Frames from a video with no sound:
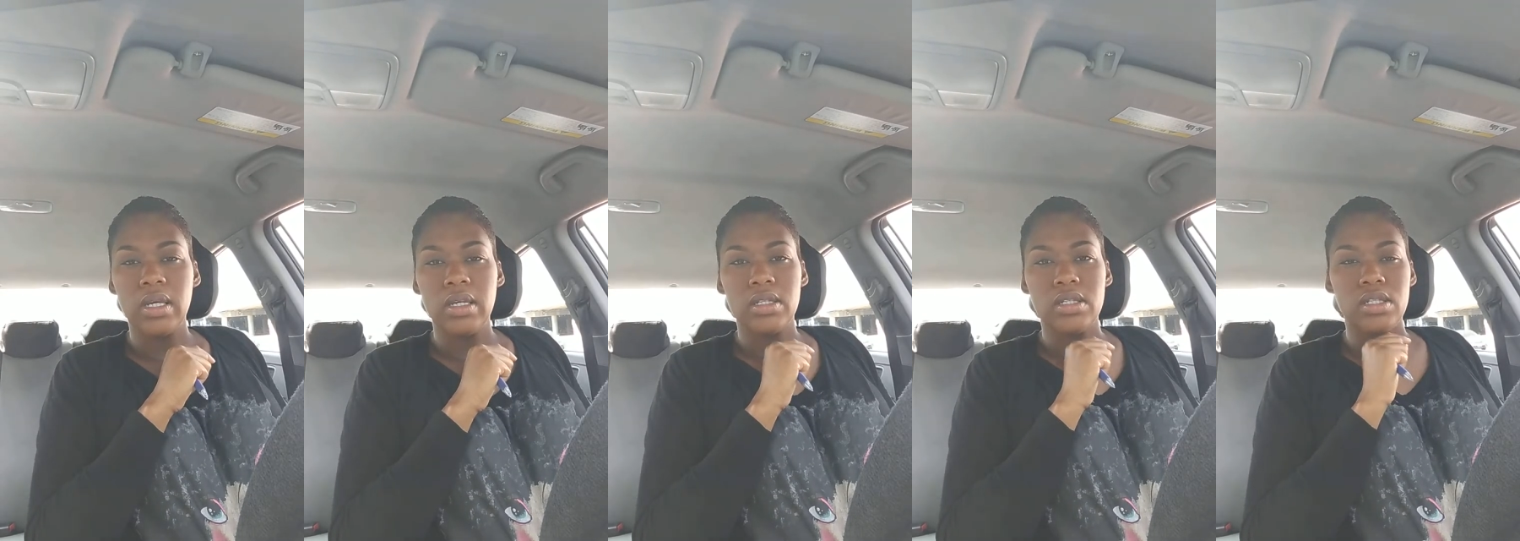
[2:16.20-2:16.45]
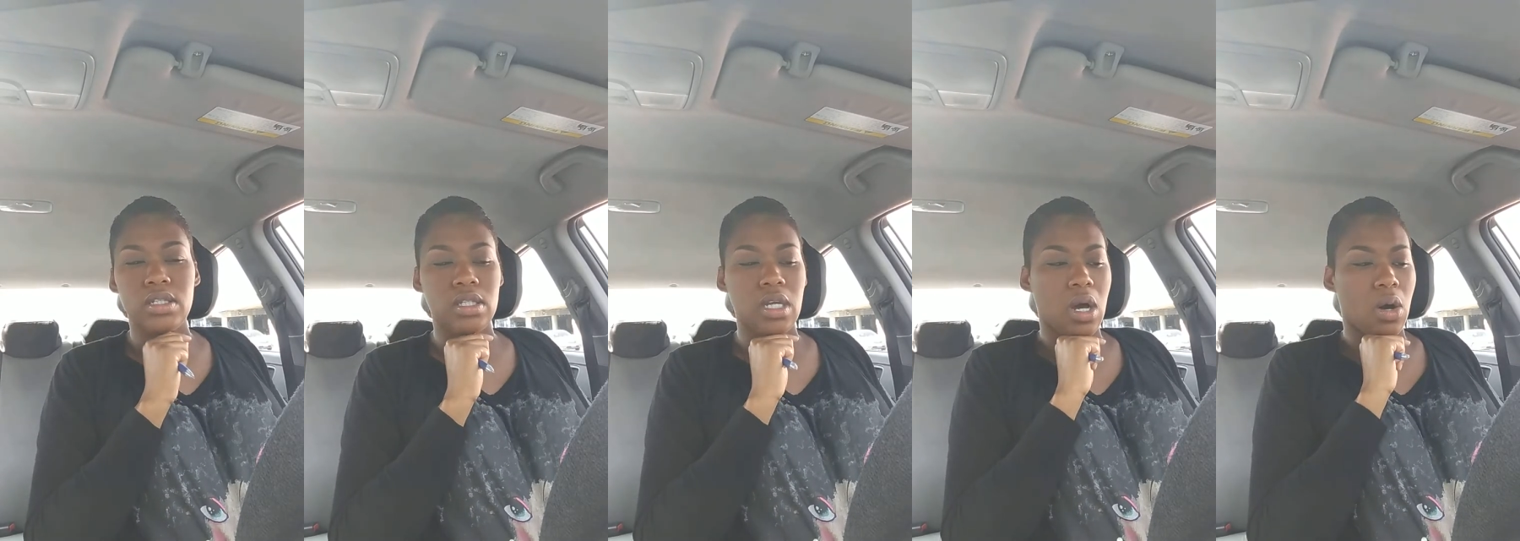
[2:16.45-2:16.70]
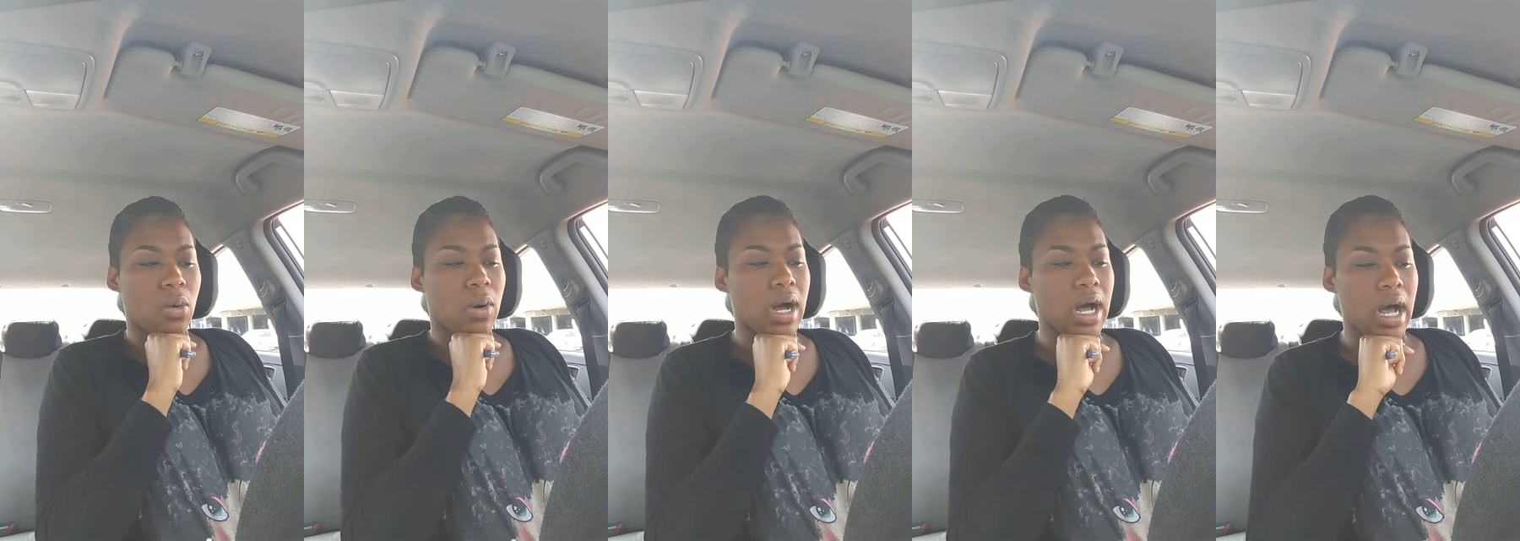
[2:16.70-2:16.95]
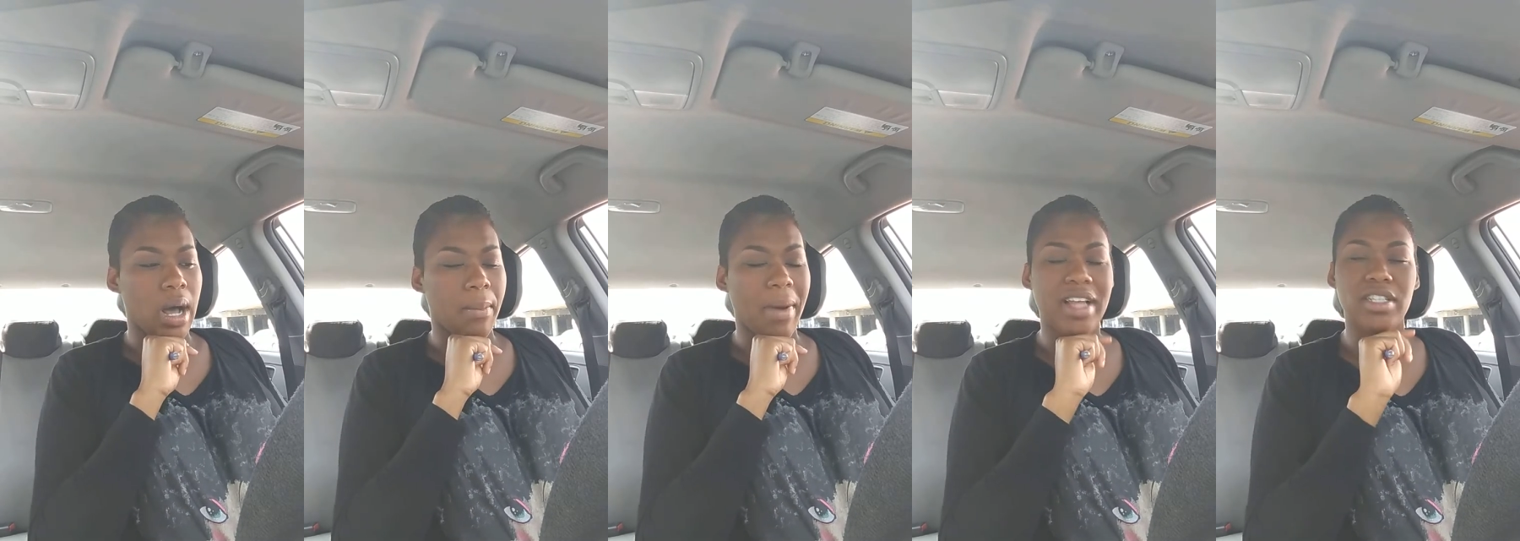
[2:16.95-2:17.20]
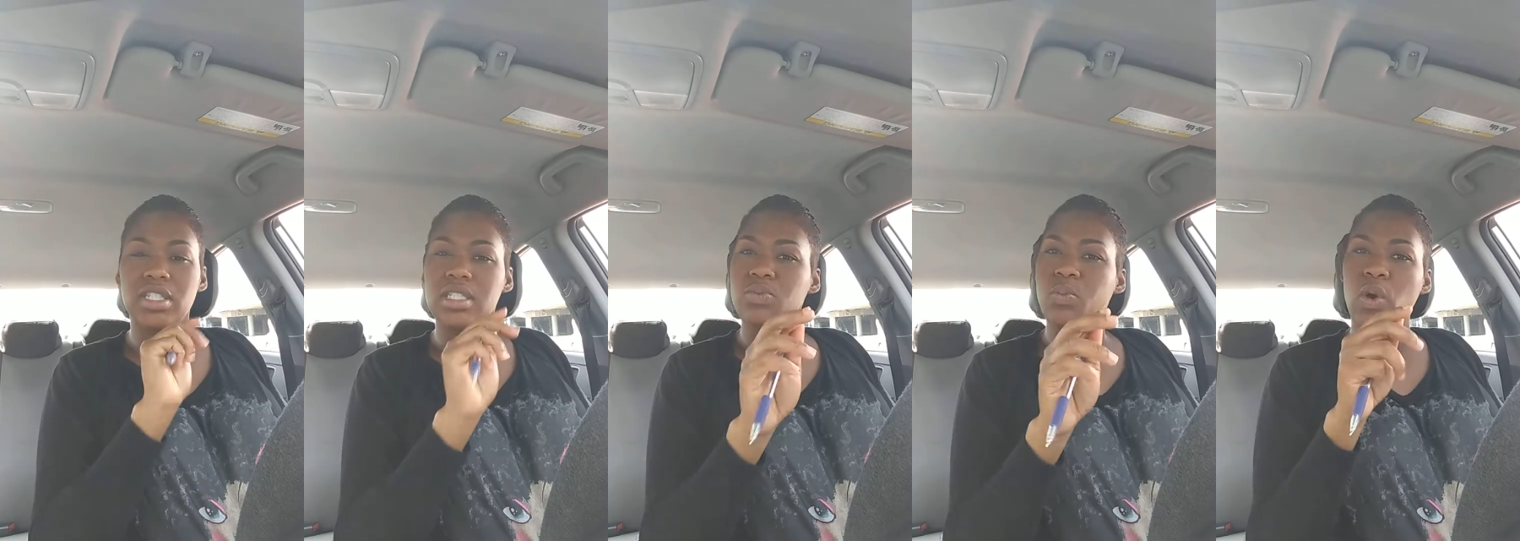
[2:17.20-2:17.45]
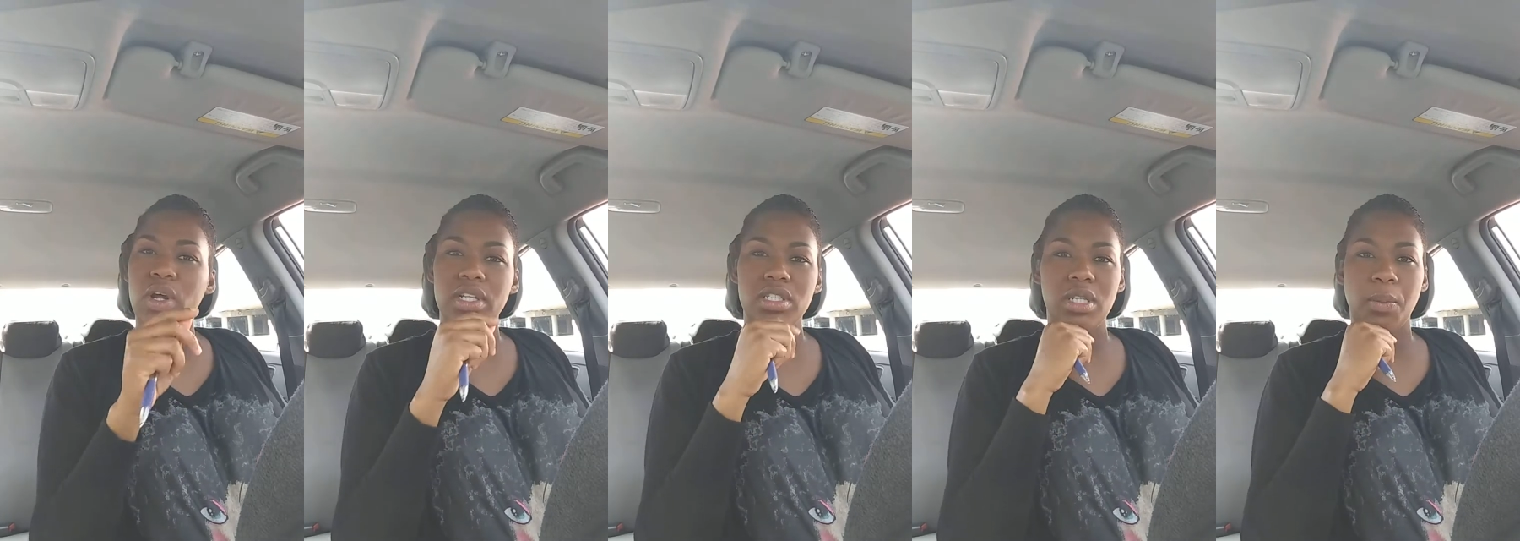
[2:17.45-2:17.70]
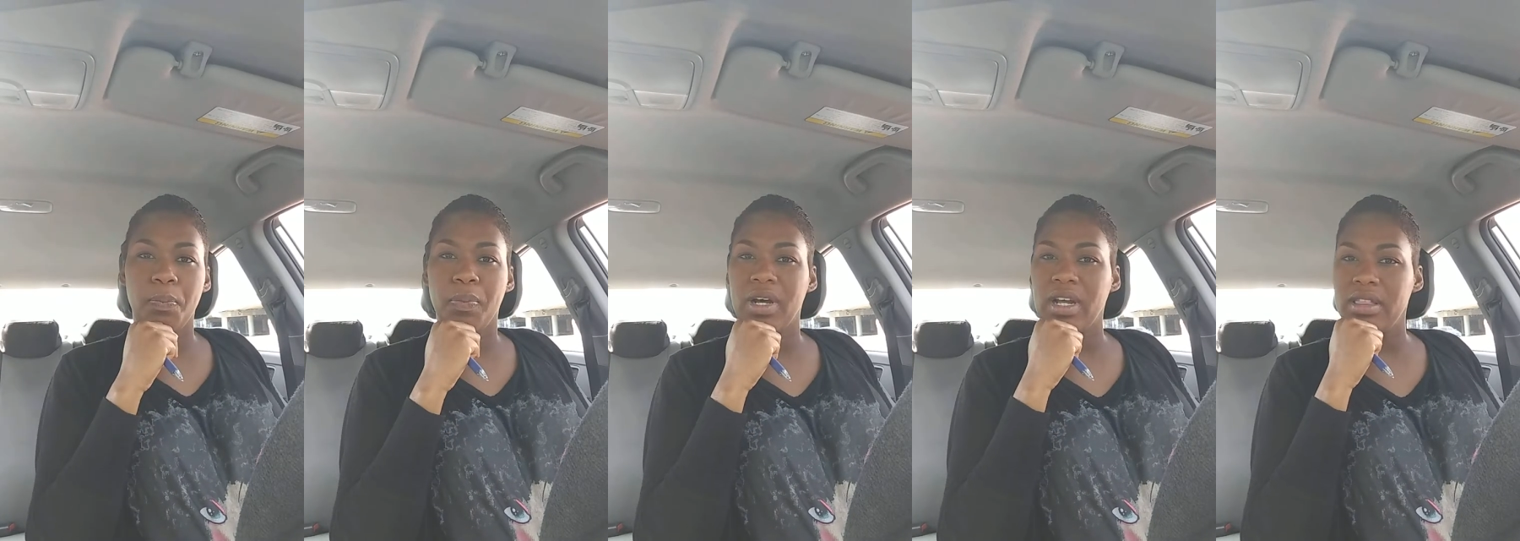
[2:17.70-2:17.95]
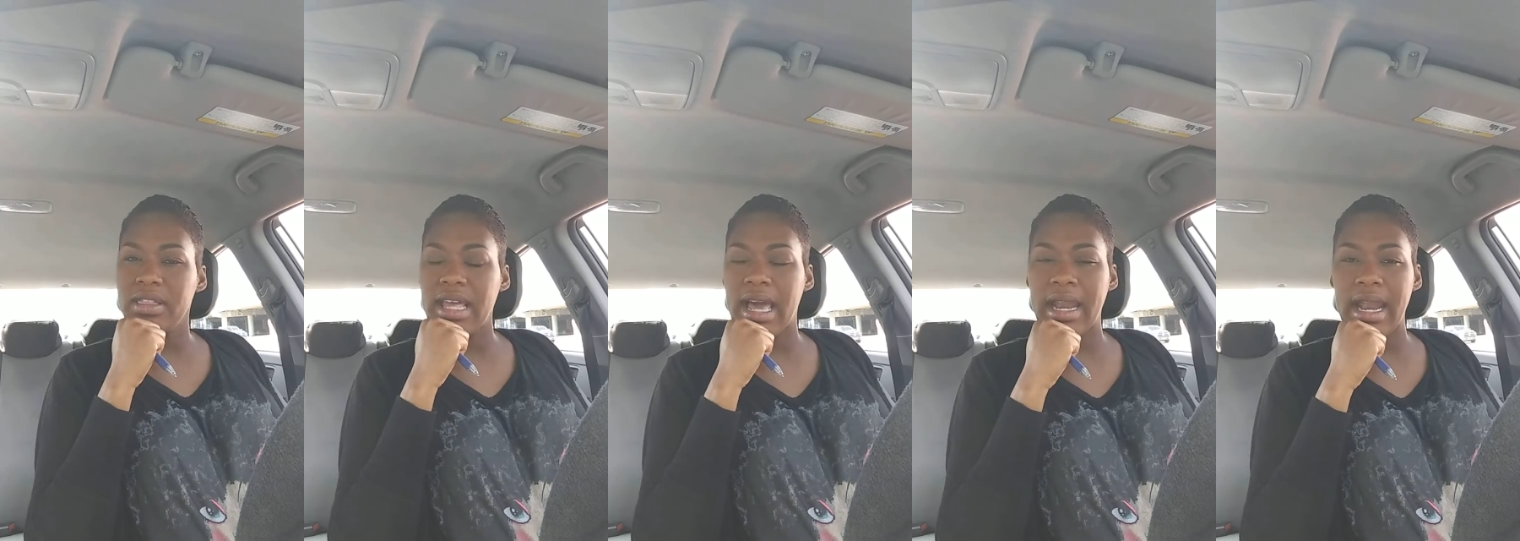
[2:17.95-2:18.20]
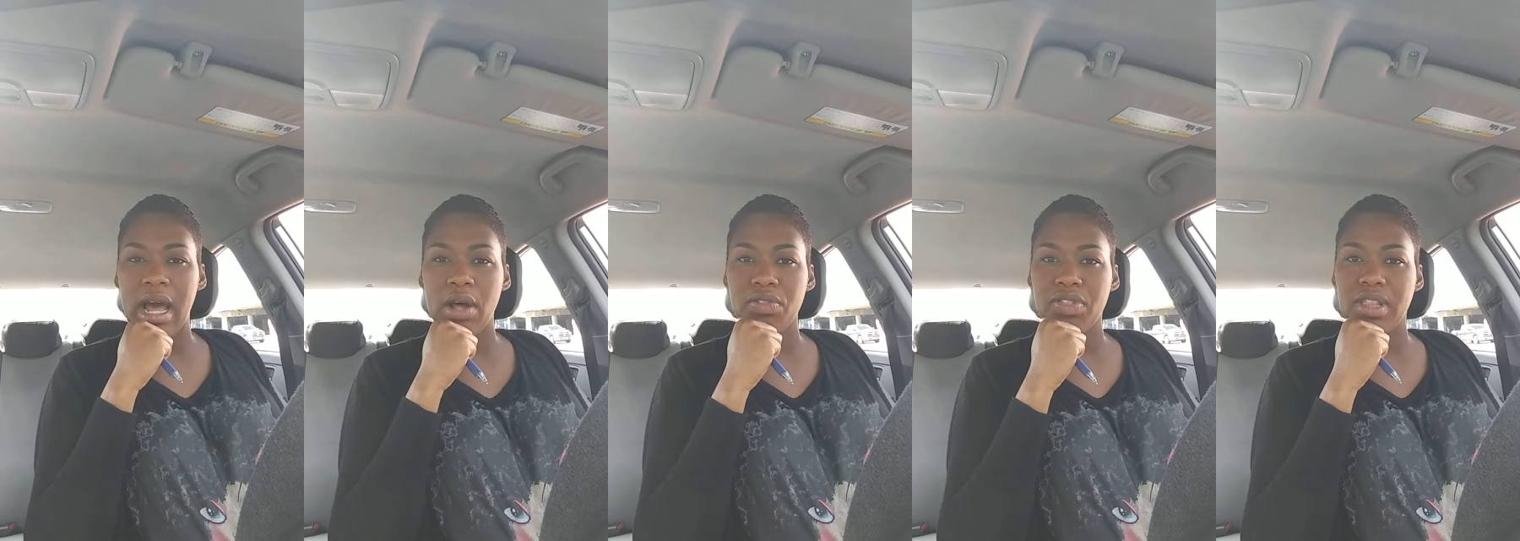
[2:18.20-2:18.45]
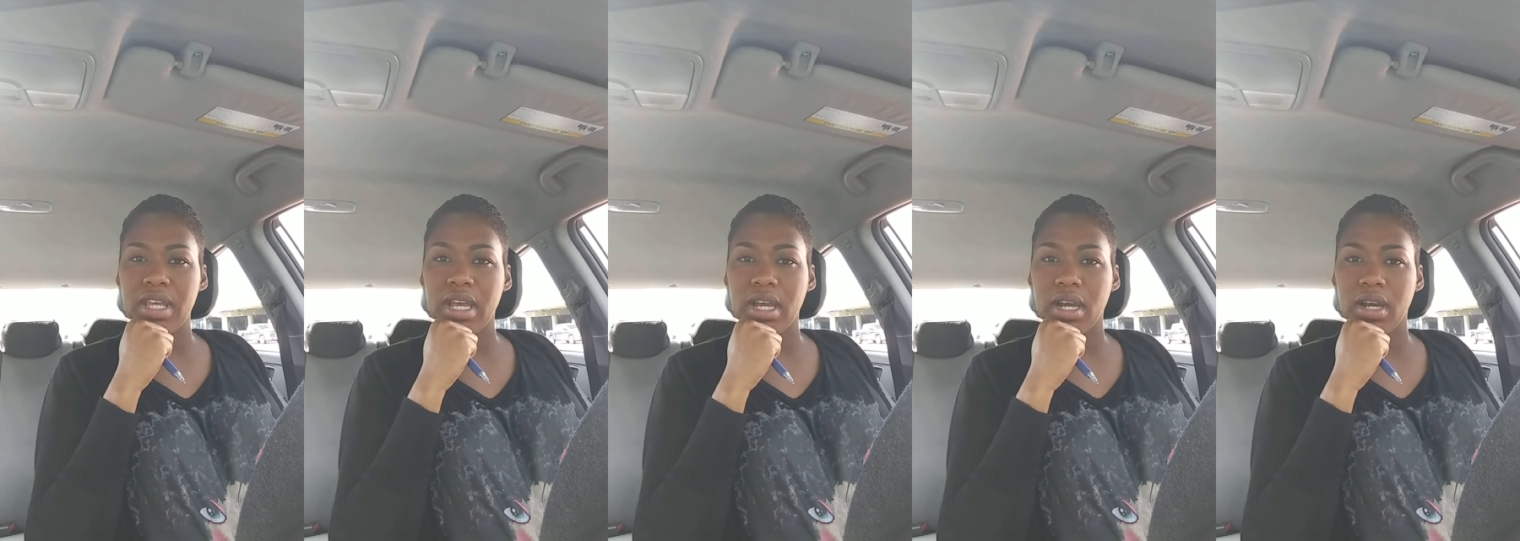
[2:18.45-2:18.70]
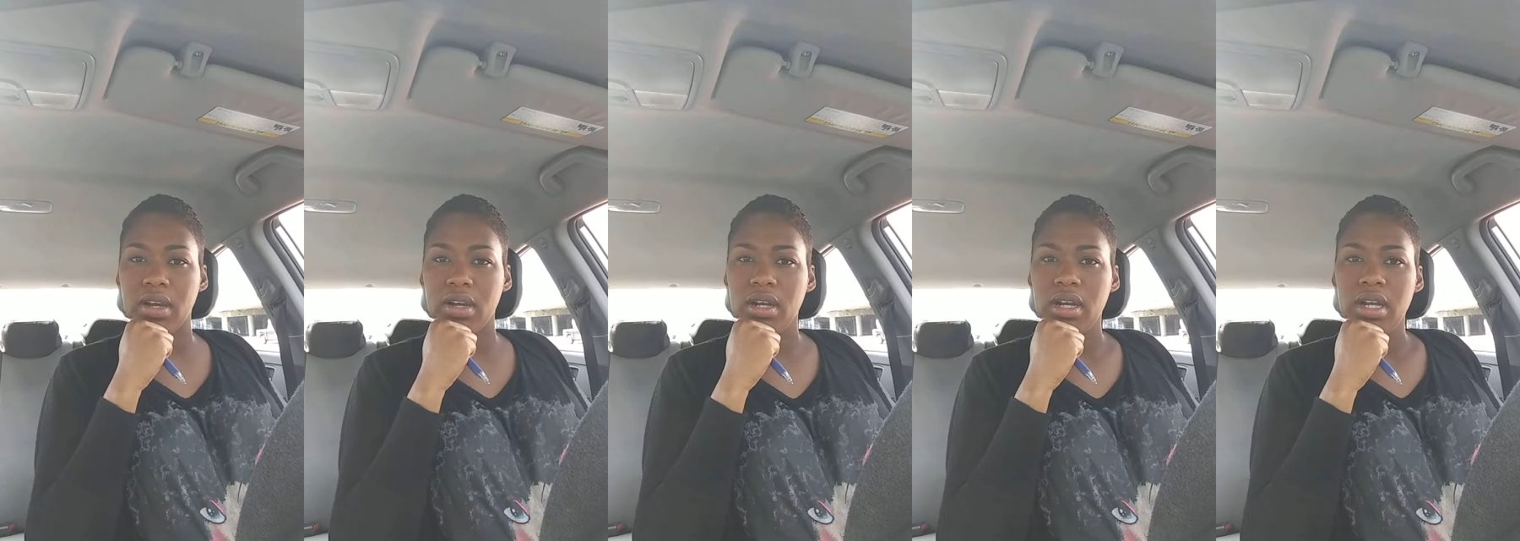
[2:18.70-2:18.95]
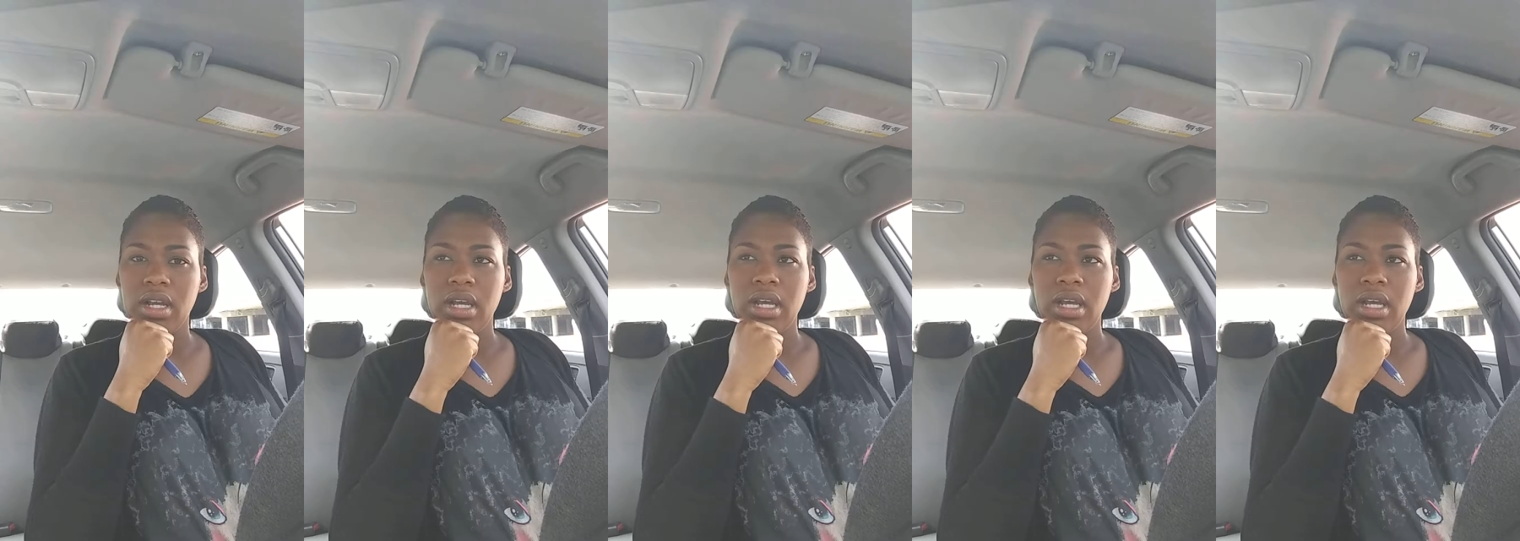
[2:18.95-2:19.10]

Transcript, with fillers: so um, i just wanted to put that out there